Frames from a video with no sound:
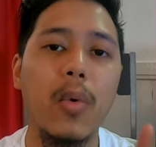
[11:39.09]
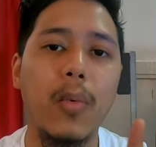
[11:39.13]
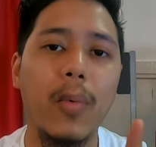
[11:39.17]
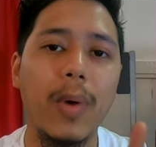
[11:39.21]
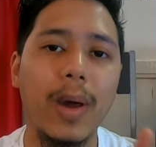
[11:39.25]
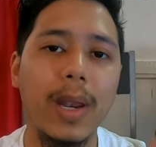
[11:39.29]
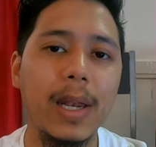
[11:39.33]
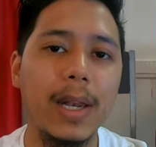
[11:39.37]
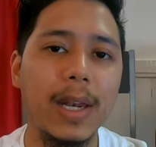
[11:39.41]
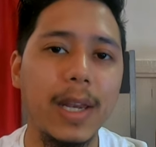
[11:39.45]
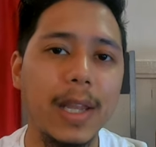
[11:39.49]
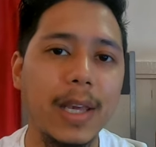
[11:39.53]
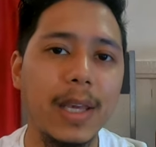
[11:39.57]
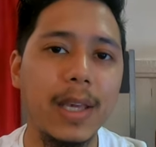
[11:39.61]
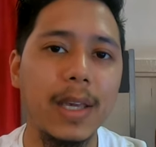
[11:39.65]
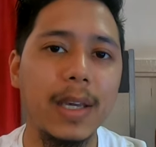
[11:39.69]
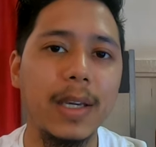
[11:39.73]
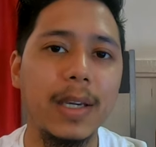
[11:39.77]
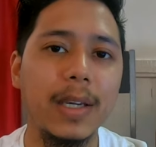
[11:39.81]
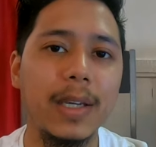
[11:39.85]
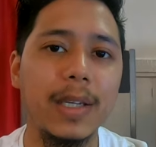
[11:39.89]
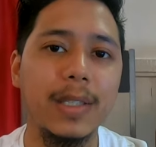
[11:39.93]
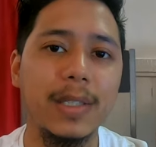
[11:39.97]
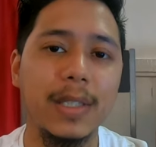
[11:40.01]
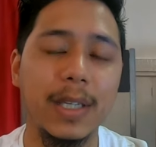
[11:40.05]
One
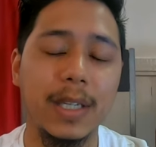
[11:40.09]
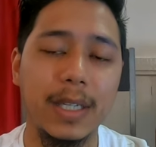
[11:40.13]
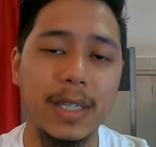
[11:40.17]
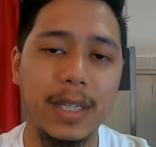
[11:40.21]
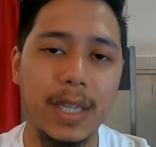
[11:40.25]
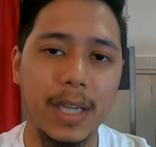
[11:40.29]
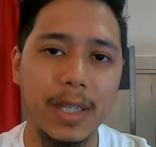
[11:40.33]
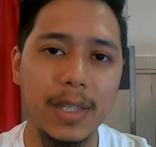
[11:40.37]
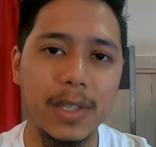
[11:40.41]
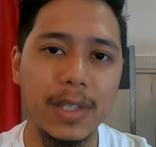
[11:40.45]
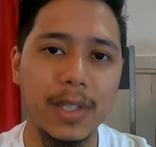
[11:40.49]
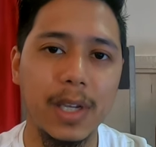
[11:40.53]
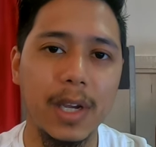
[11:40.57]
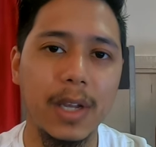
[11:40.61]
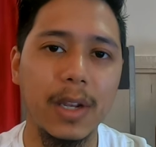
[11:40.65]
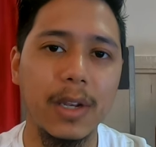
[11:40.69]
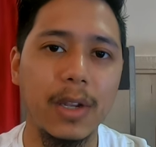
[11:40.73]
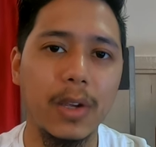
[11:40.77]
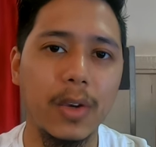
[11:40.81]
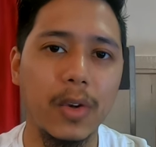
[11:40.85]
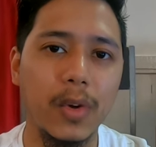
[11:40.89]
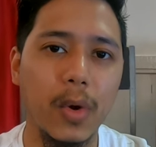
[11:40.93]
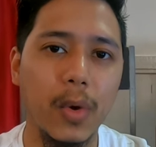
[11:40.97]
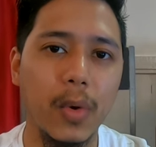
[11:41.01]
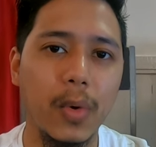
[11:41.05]
layer is a dense
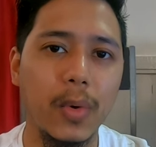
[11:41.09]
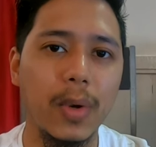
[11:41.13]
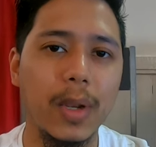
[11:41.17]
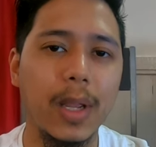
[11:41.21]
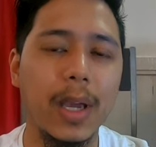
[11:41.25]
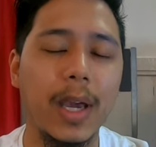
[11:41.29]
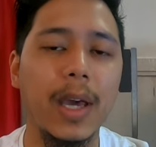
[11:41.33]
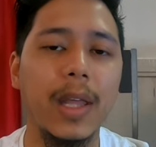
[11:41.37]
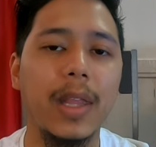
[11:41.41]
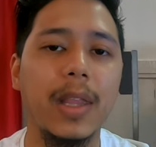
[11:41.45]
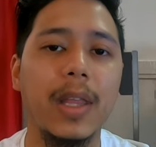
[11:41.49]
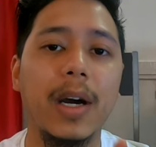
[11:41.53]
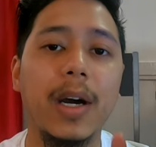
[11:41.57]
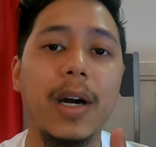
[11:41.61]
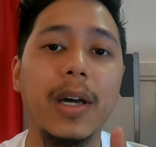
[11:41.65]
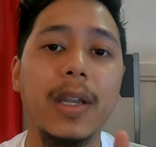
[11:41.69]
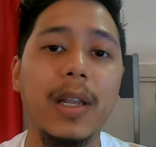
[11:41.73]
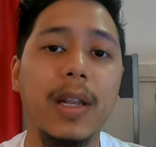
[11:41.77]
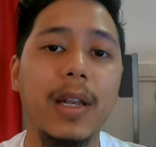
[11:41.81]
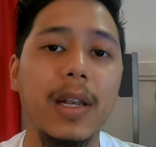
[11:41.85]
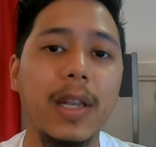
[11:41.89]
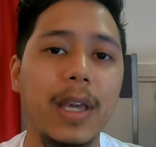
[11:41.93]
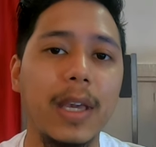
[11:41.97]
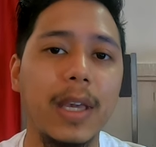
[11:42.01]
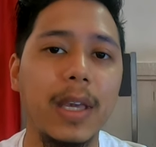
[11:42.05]
undercoat and the
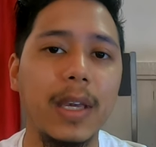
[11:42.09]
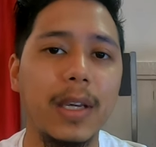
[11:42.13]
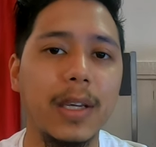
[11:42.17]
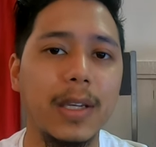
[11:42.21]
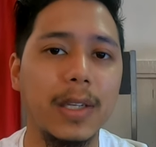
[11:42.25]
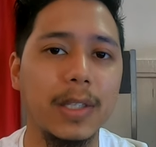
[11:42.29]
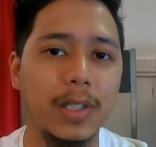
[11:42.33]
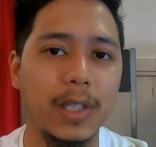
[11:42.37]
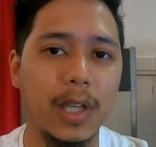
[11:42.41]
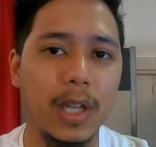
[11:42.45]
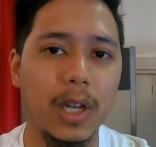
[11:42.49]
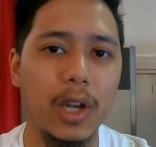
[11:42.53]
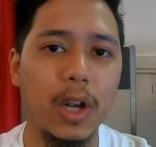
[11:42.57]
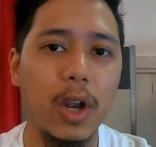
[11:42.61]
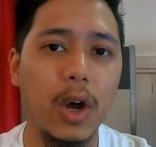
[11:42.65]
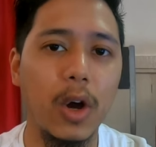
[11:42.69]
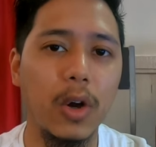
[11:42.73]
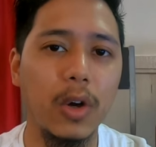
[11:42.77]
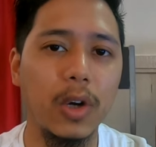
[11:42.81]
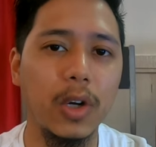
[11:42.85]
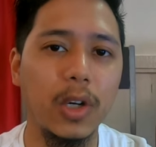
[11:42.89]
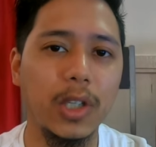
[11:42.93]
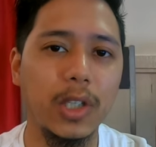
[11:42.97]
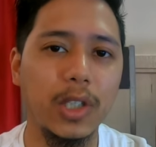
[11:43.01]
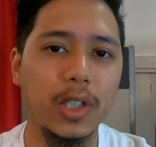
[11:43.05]
other layer is a
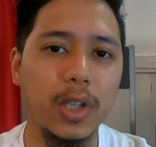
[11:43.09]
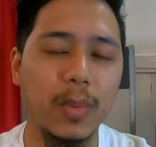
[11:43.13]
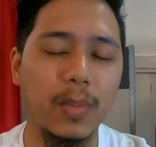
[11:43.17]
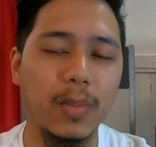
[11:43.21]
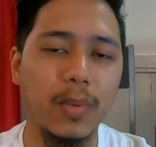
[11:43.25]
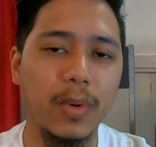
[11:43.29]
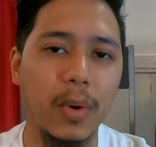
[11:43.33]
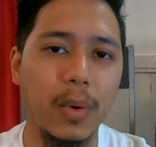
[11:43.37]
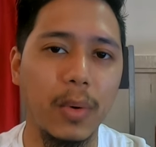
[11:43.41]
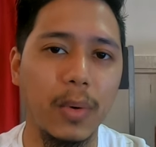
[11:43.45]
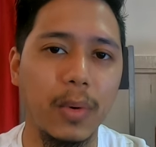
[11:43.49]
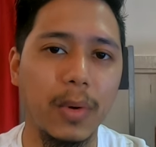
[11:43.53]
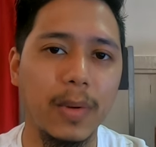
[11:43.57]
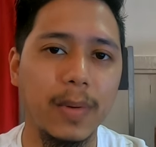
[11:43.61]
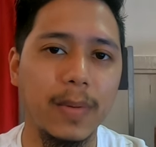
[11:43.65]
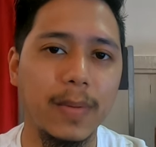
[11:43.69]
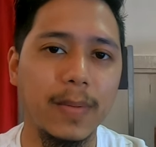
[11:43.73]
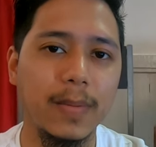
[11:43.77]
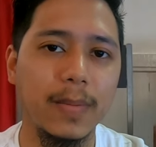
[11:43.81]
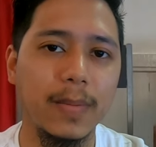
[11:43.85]
longer top coat.